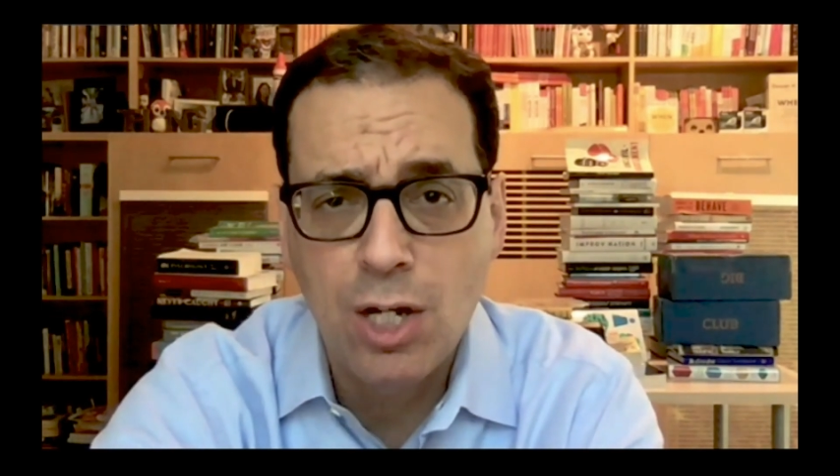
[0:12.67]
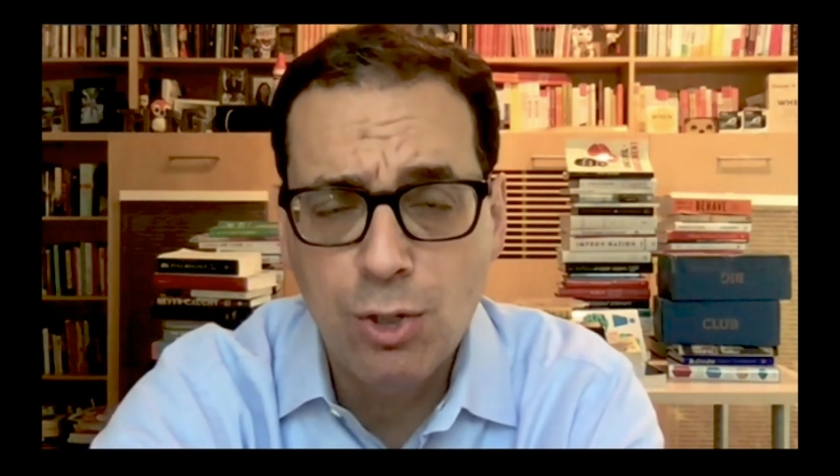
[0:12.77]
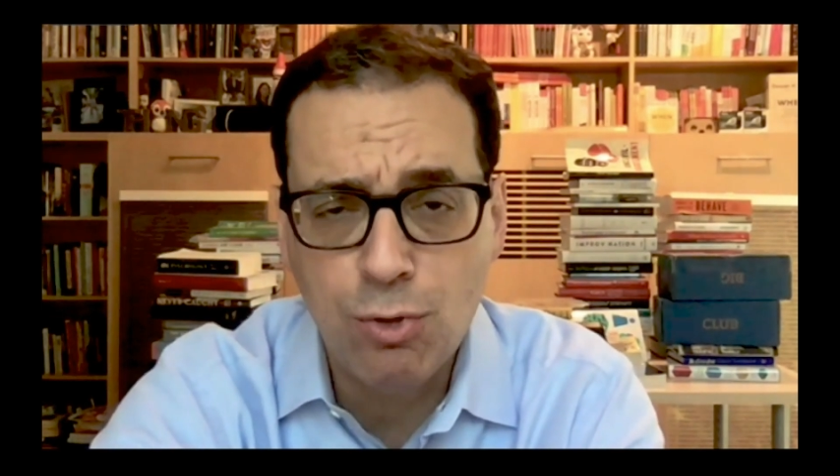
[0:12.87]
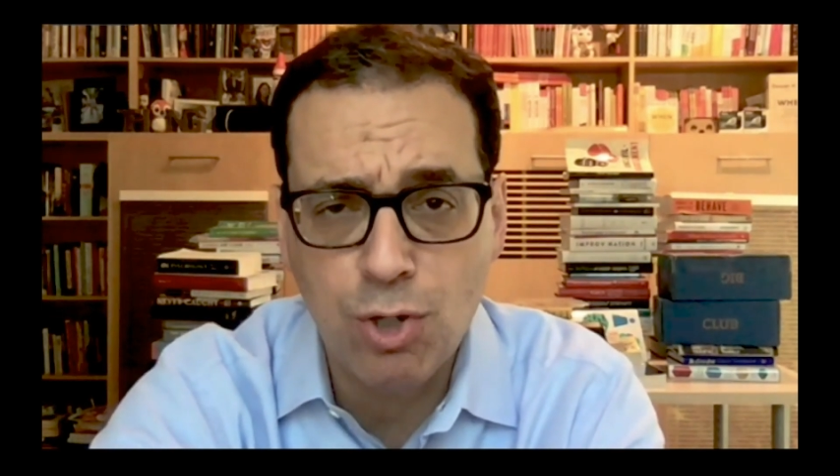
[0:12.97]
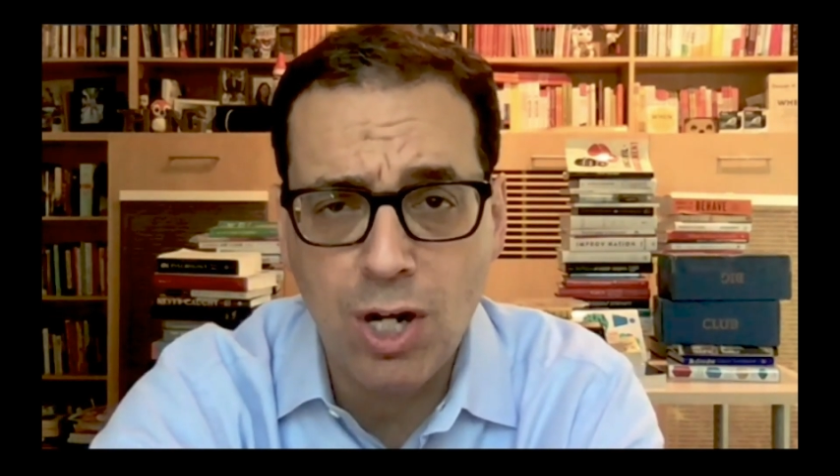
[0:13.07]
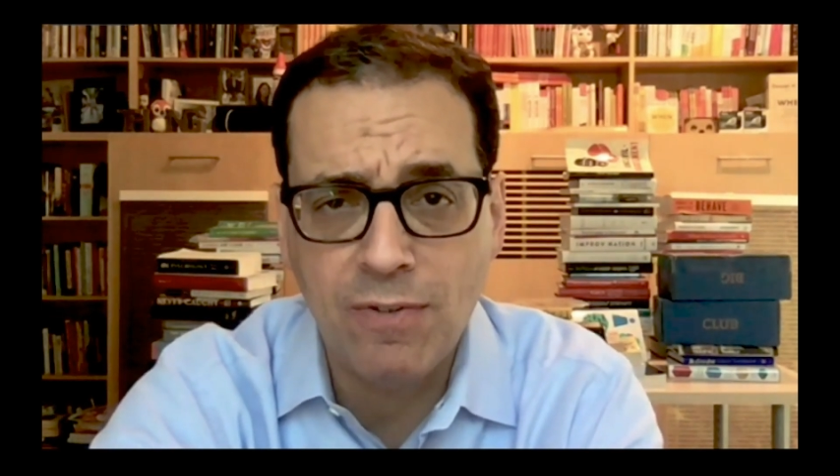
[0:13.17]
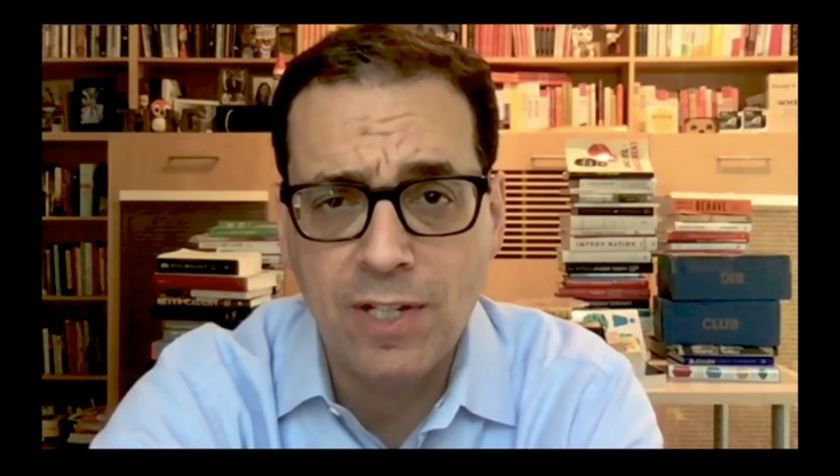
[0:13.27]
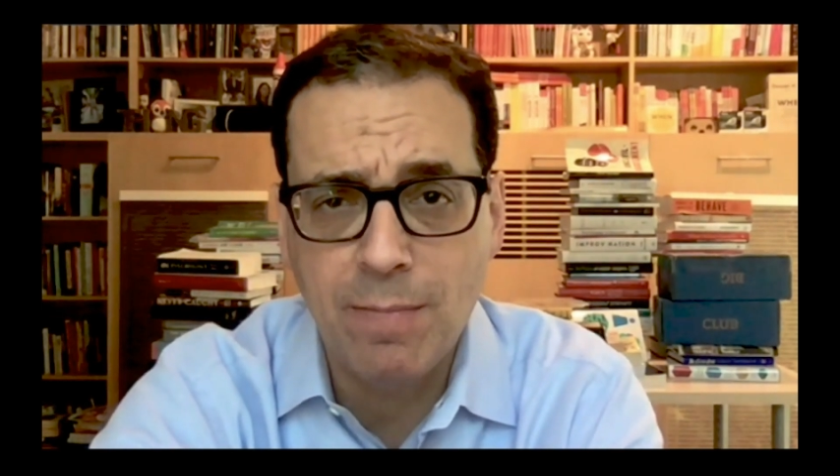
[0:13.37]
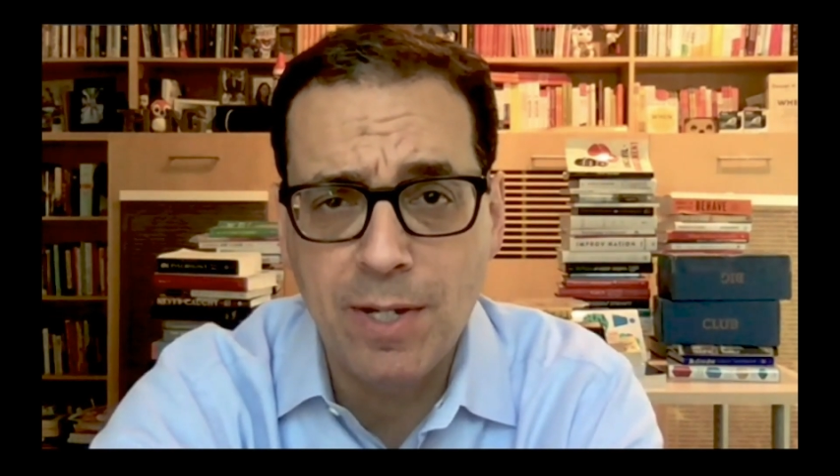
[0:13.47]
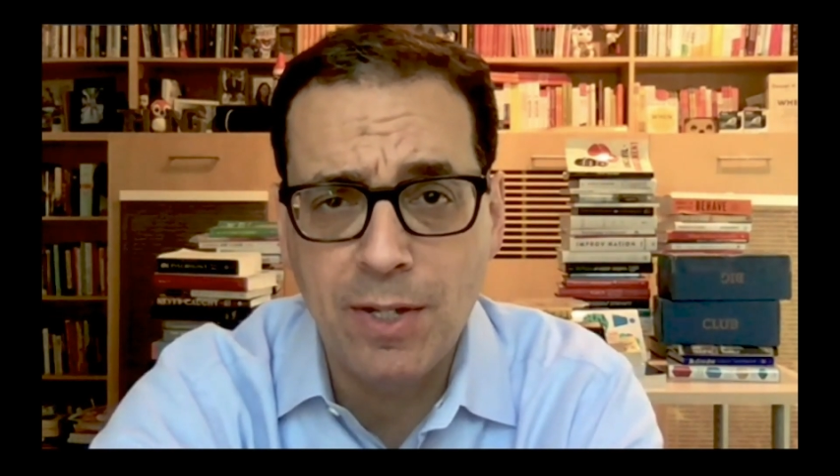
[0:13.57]
trough in
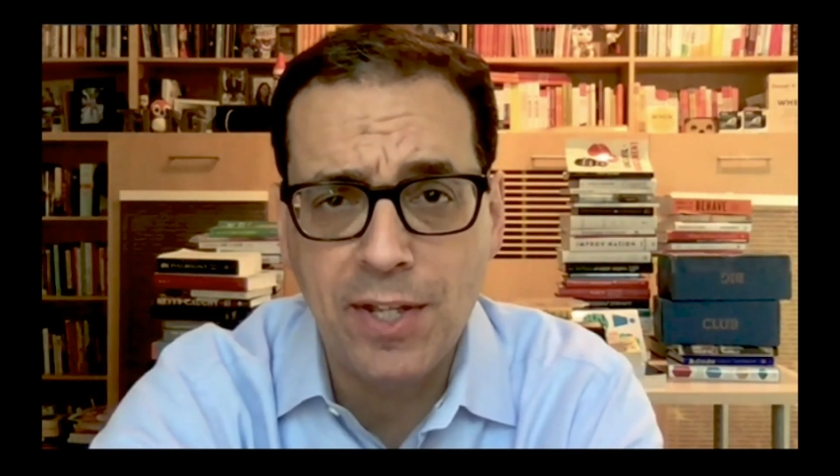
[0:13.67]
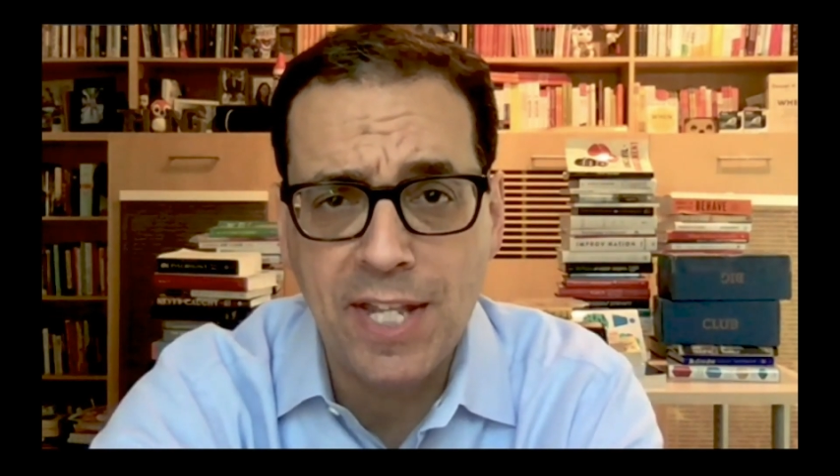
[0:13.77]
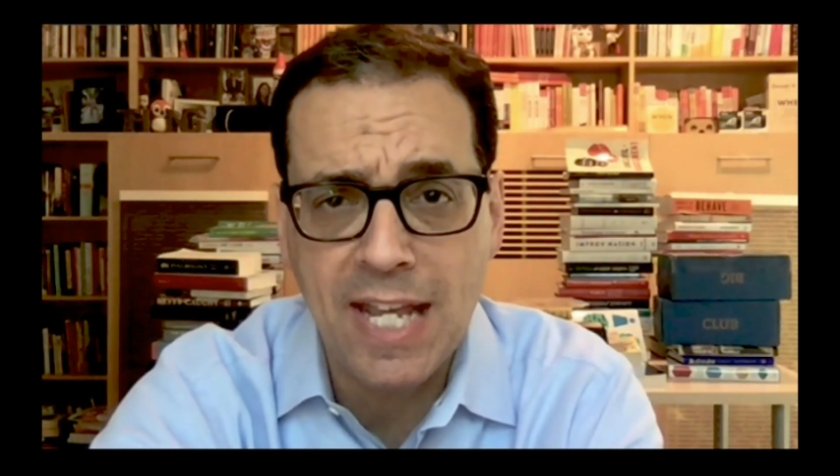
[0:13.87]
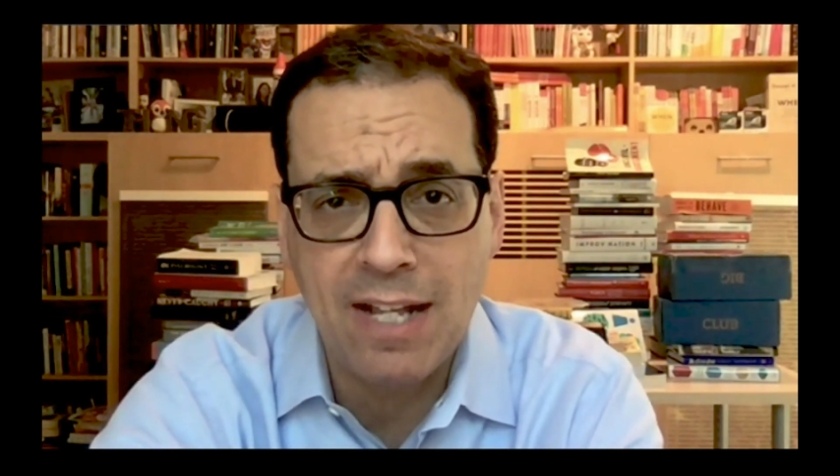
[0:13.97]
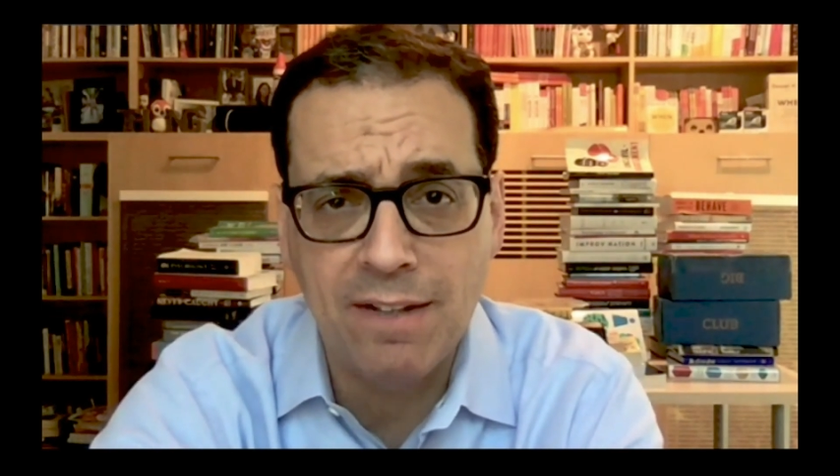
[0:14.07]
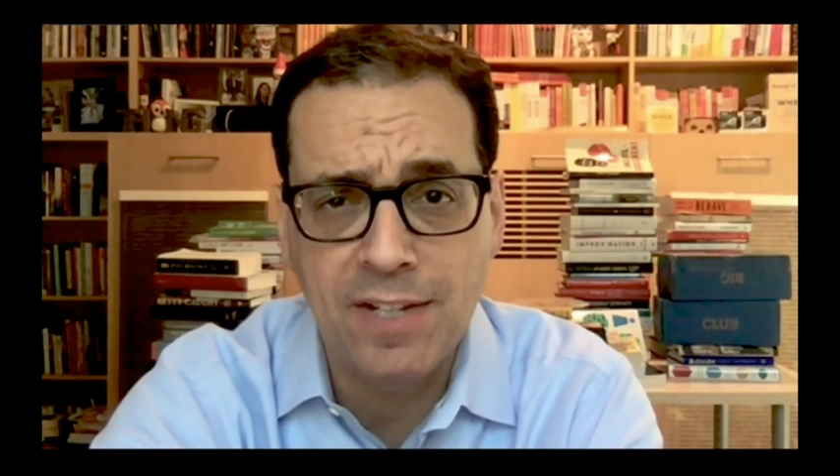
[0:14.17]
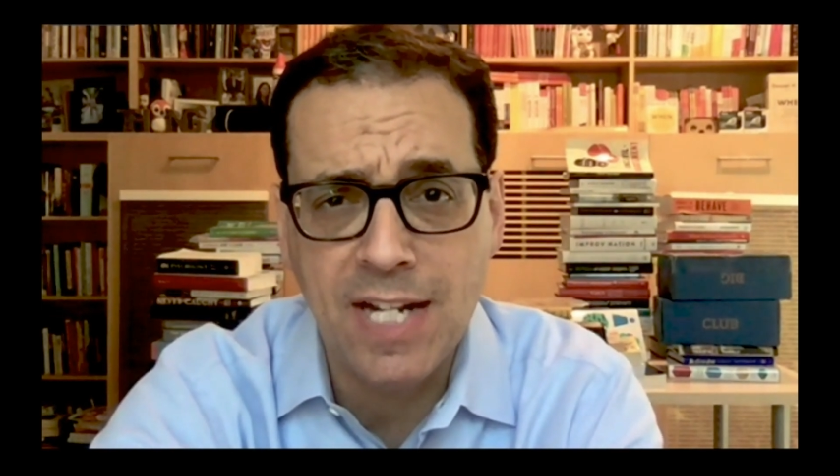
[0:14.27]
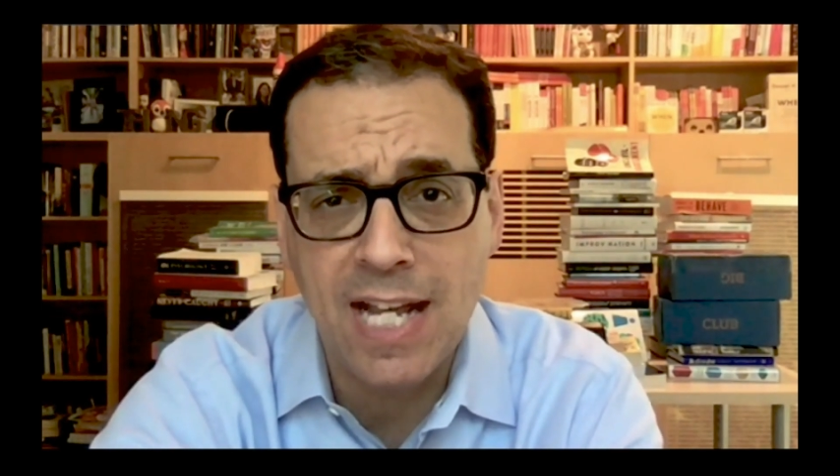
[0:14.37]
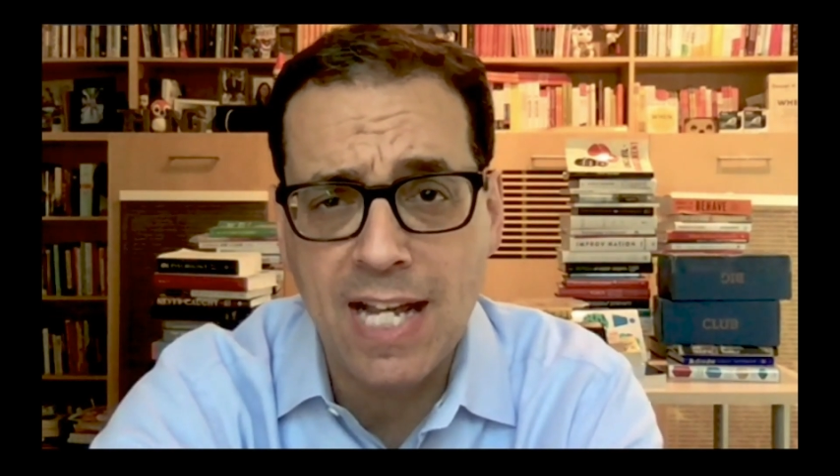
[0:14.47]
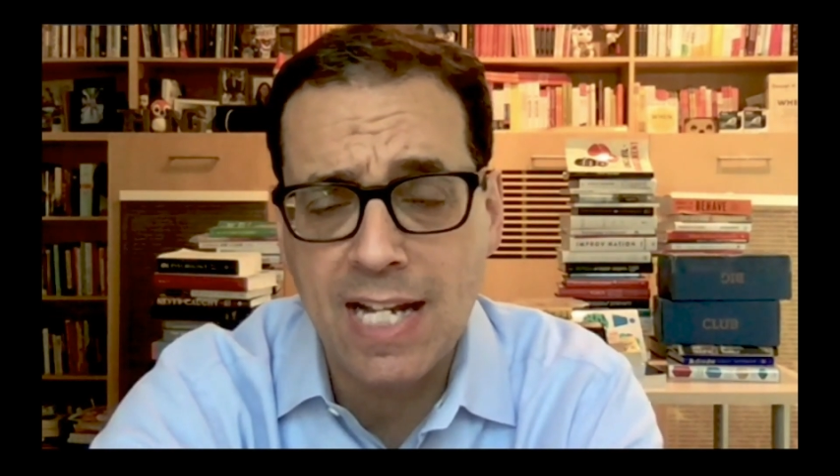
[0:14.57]
the middle of the
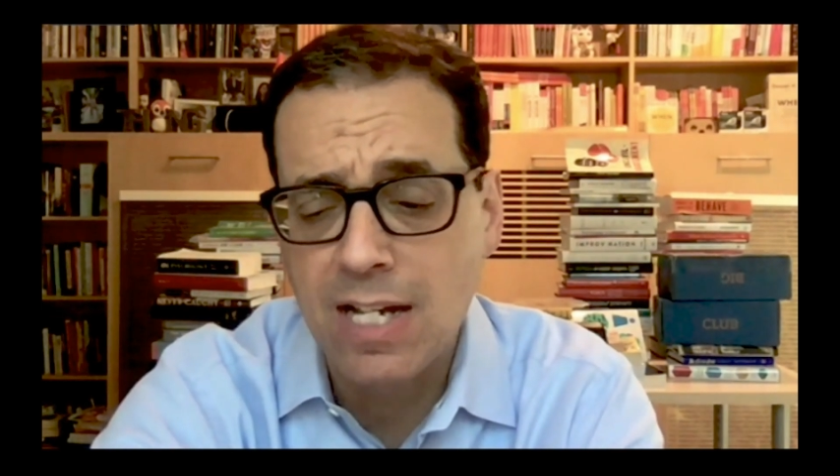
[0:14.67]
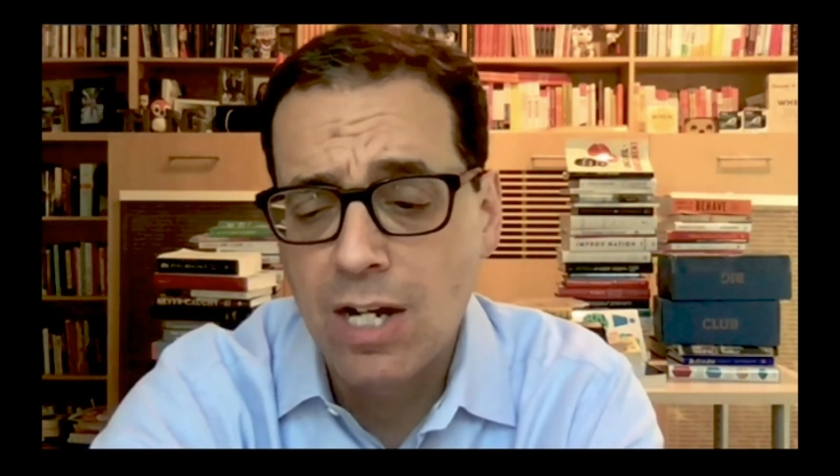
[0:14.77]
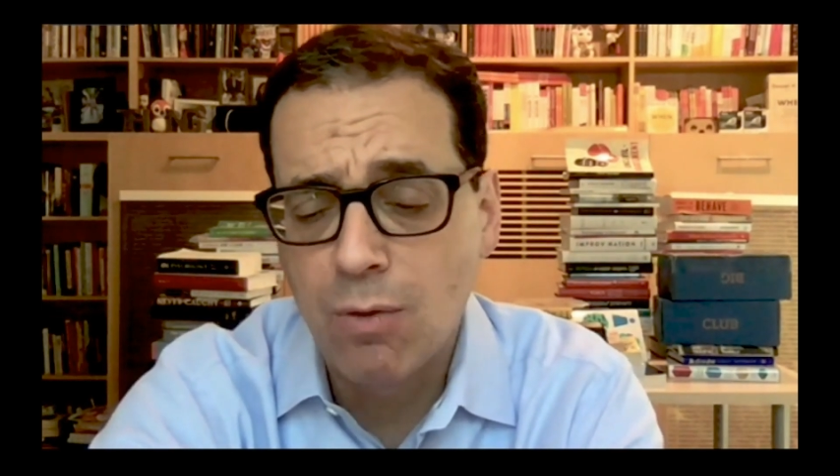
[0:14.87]
day,